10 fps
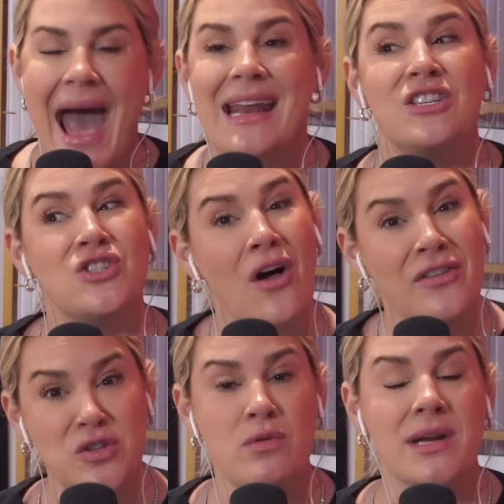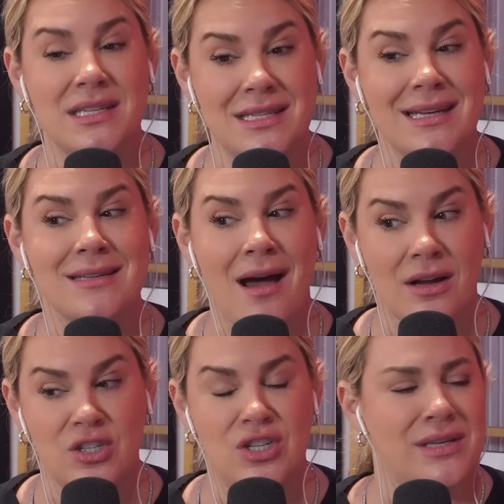And I saw this woman on
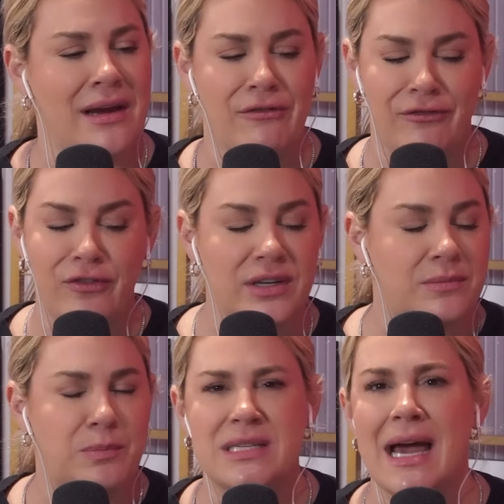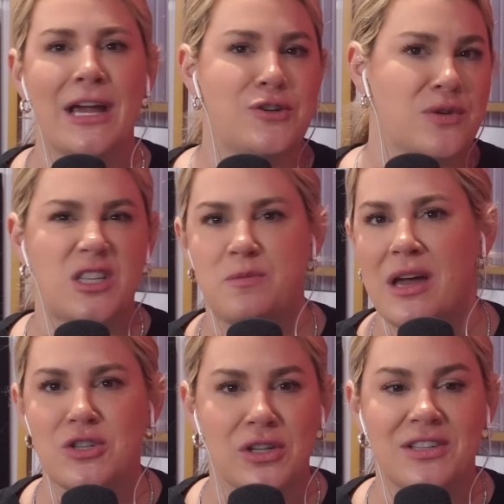TikTok. She's like a foot podiatrist
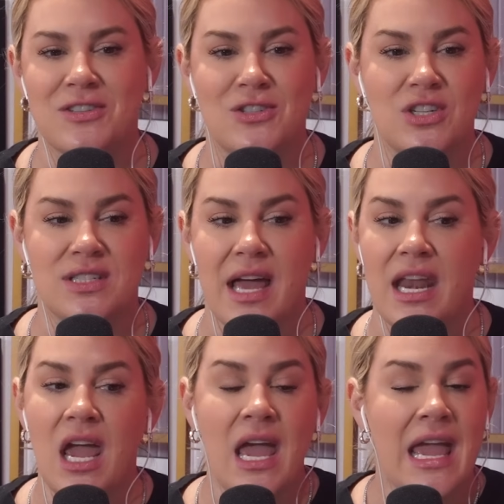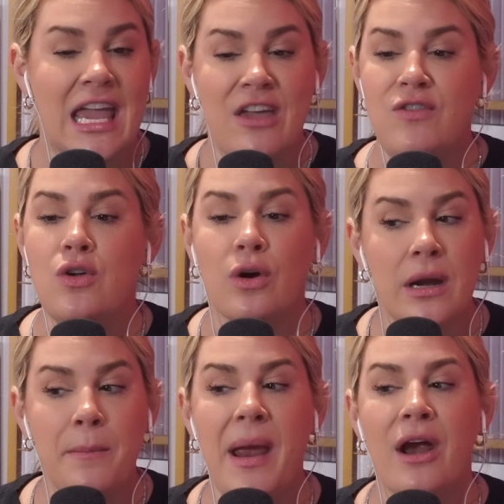specialist. And she said, if you're
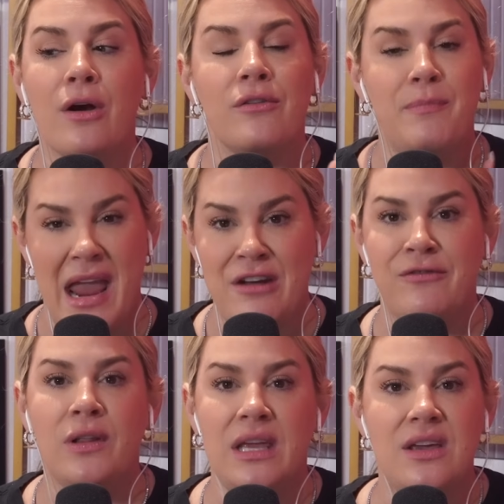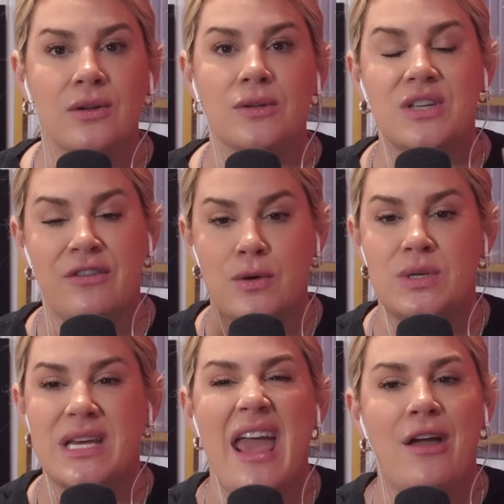in a pair of painful heels, if you
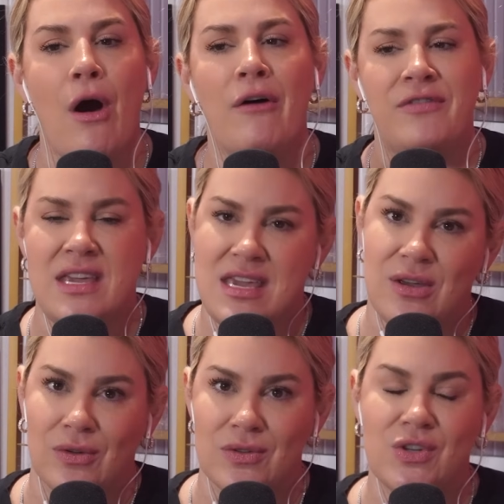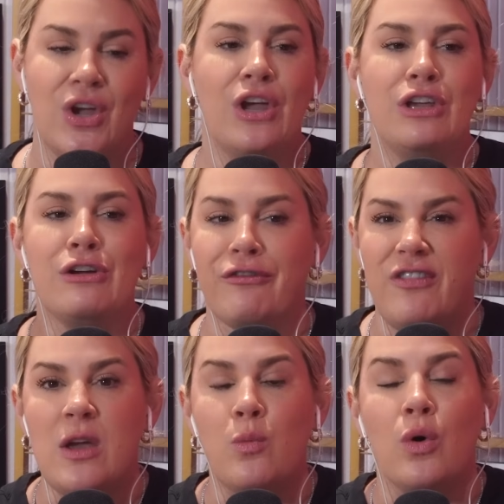take off the heels, your
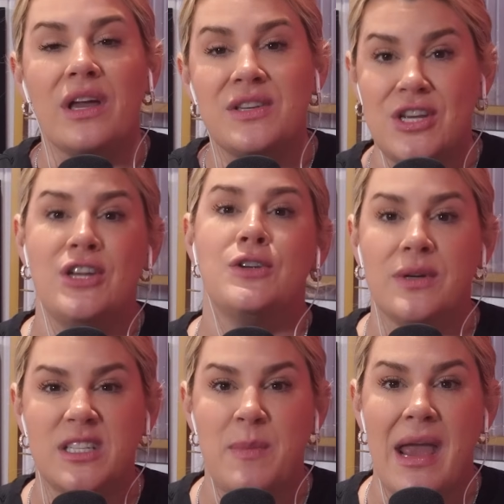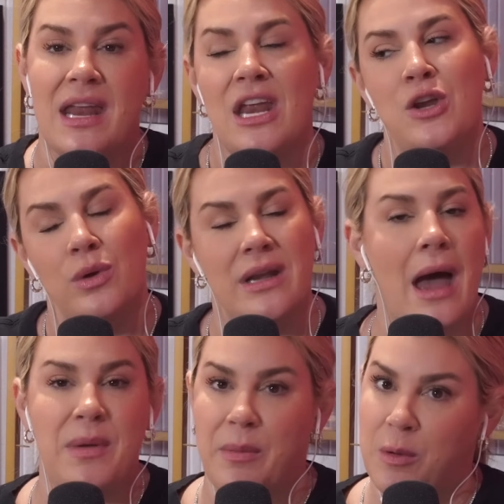feet will continue to expand and you will
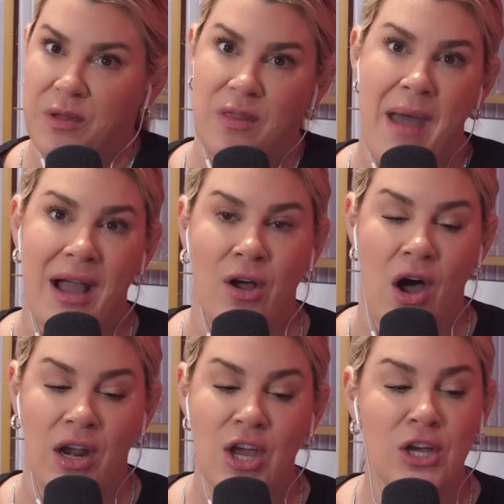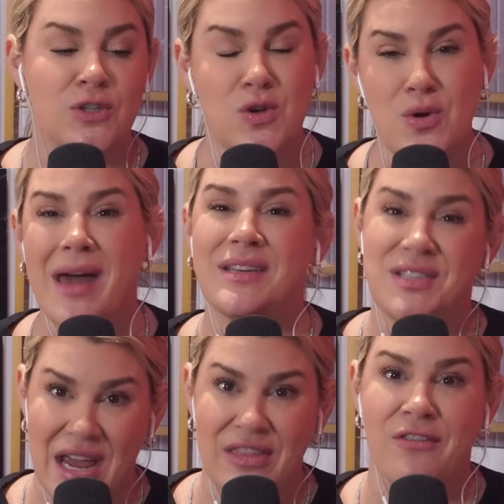not be able to put them back on. So you got to
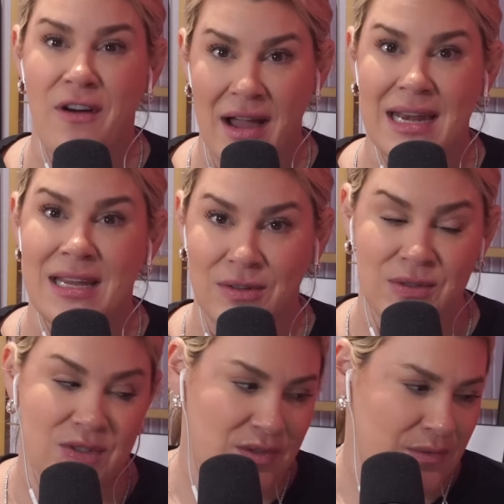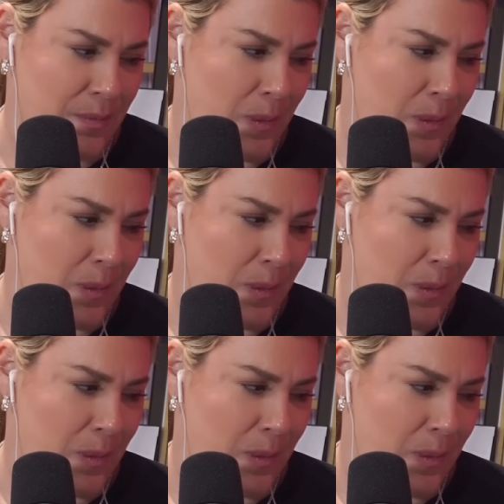stay in the fucking heels.